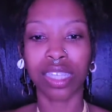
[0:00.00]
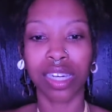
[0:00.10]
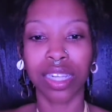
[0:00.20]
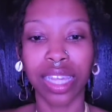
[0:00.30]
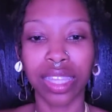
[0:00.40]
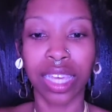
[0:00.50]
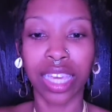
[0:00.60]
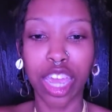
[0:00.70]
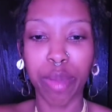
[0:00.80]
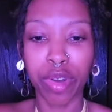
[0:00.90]
to click the
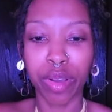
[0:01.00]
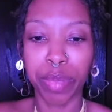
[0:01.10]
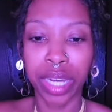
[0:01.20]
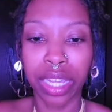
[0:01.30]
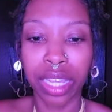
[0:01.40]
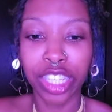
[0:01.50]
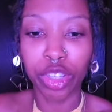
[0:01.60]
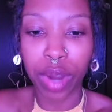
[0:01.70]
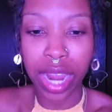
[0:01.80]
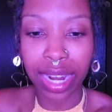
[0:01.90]
camera but it's
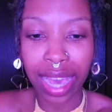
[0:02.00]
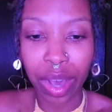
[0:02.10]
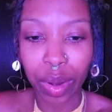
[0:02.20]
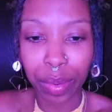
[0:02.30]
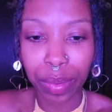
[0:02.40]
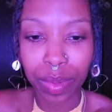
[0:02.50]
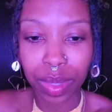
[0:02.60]
grayed out.